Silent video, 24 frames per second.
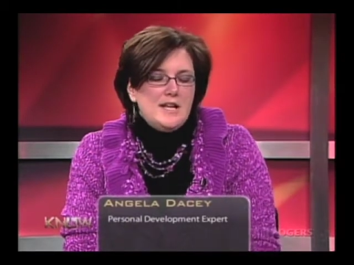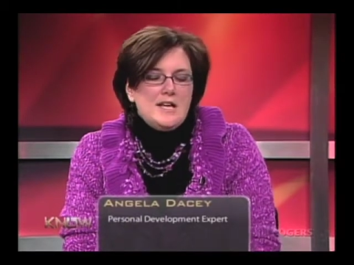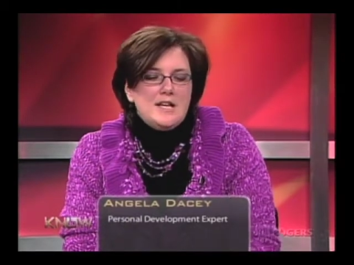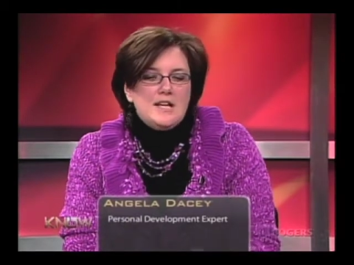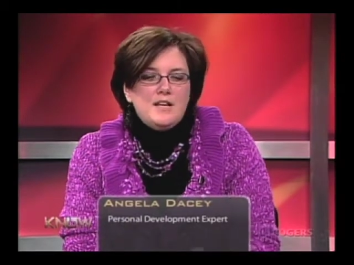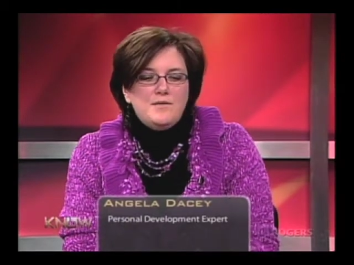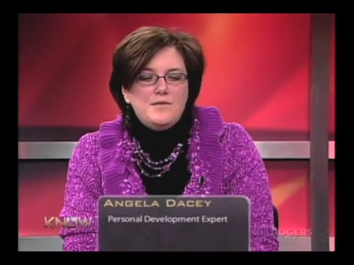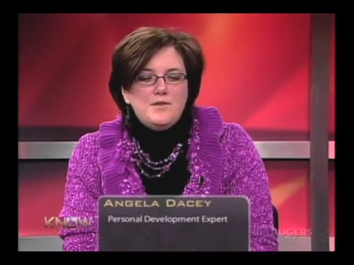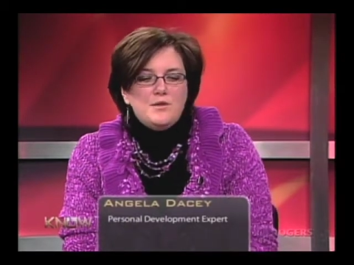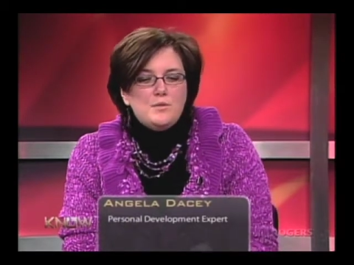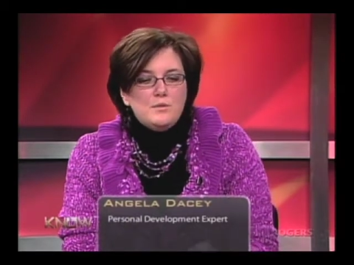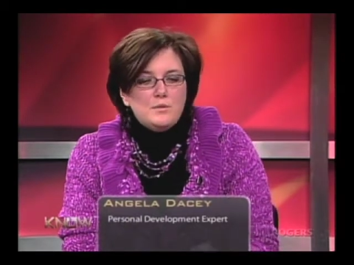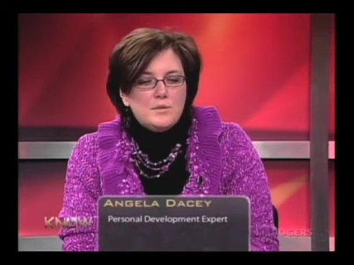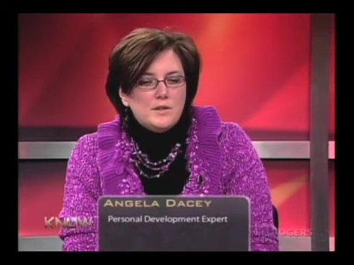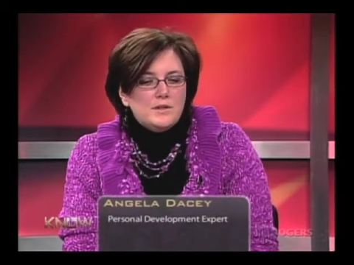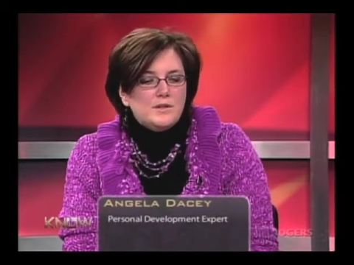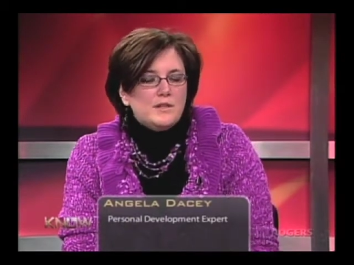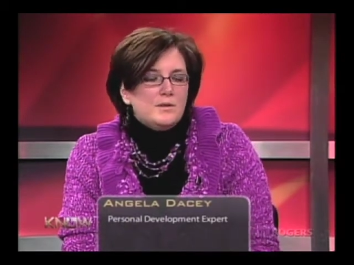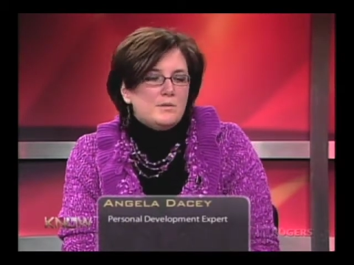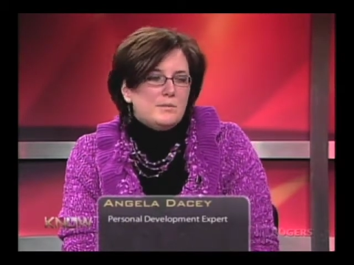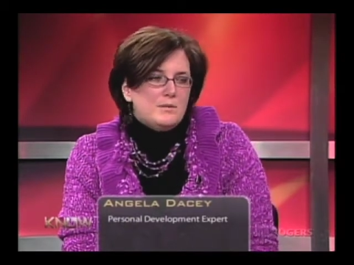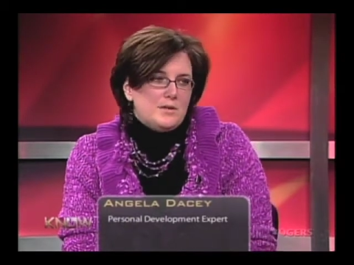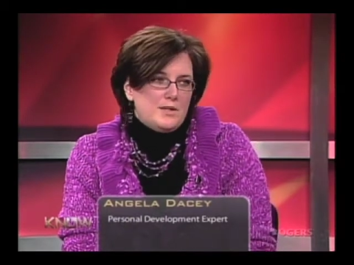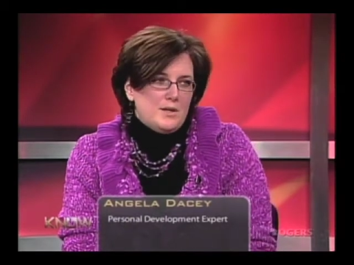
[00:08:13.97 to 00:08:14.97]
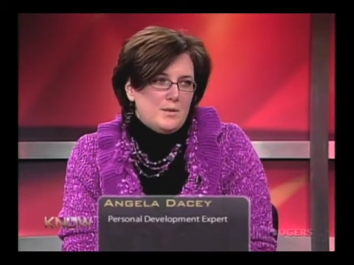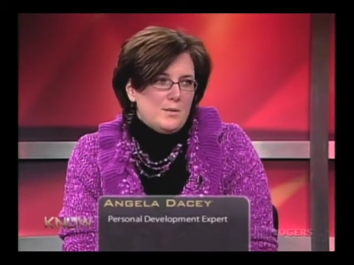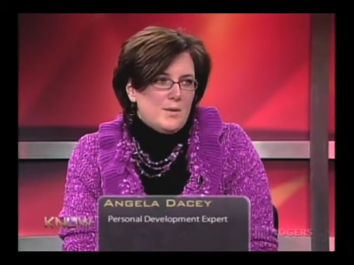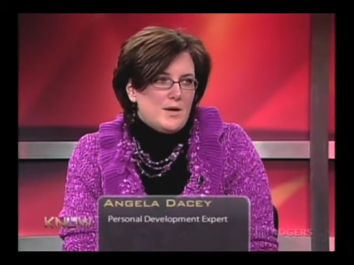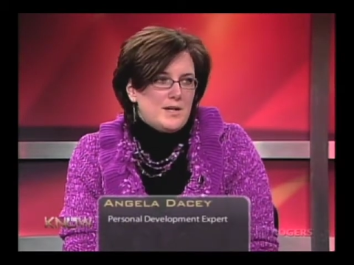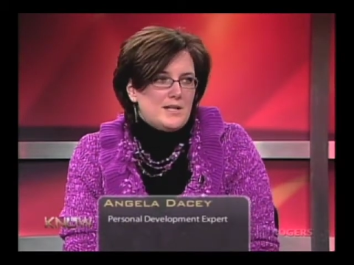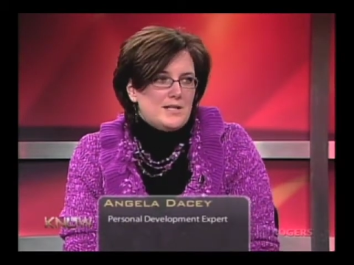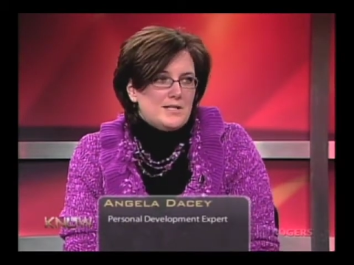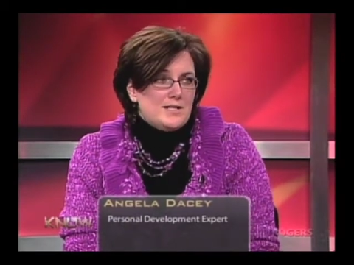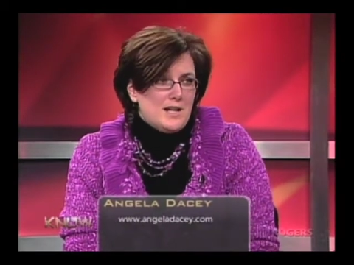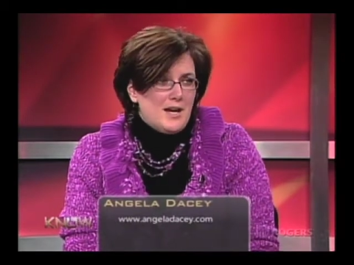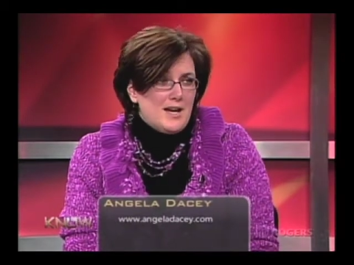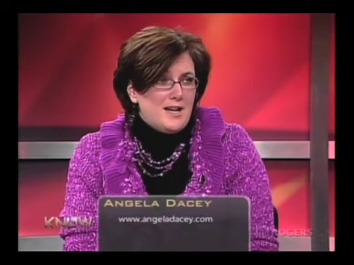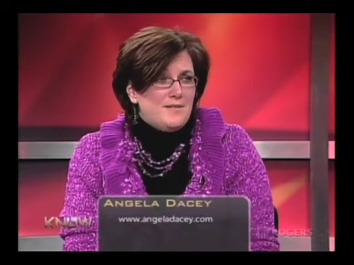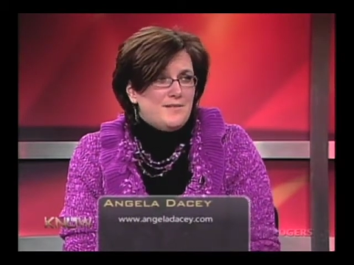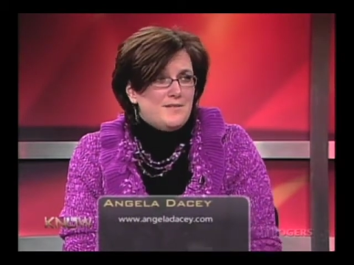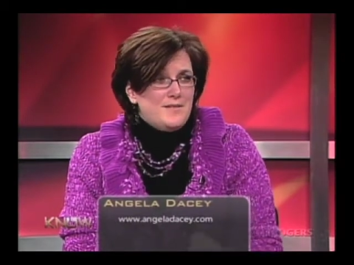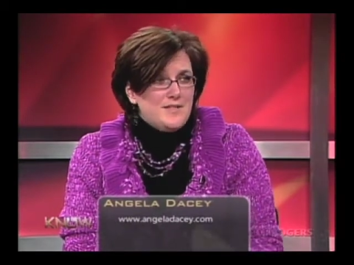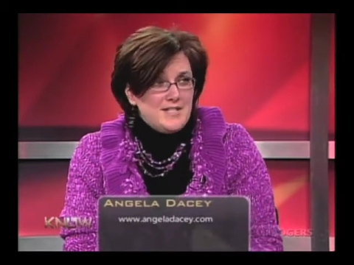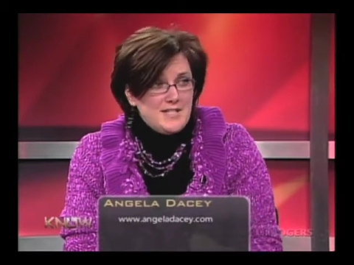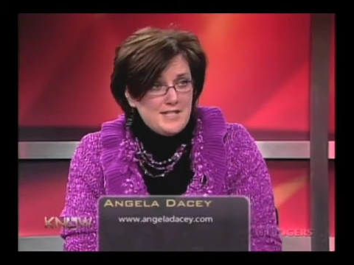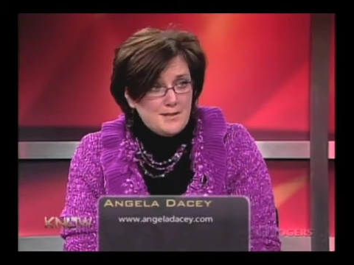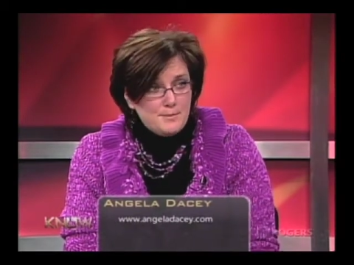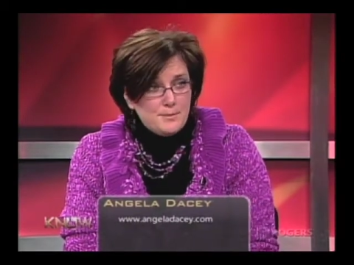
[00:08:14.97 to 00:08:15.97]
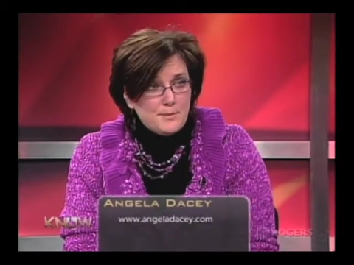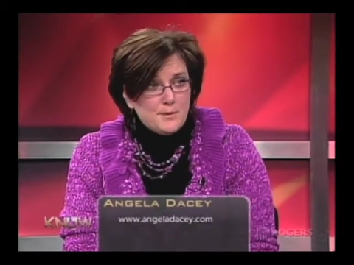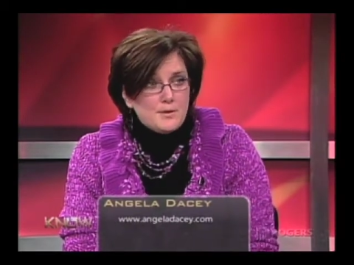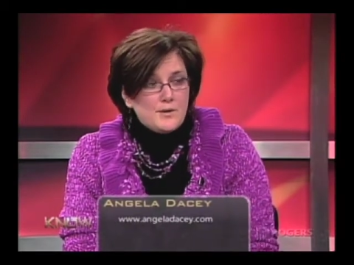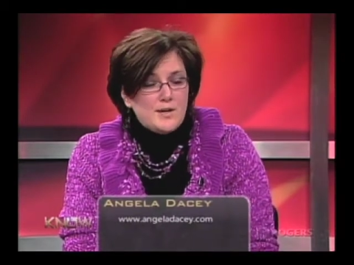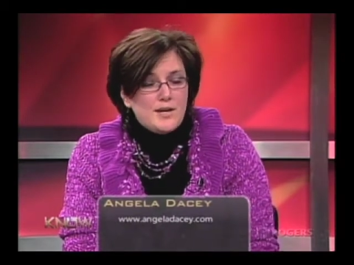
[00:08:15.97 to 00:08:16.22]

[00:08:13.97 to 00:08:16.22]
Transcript: If you really, really want to dive deeper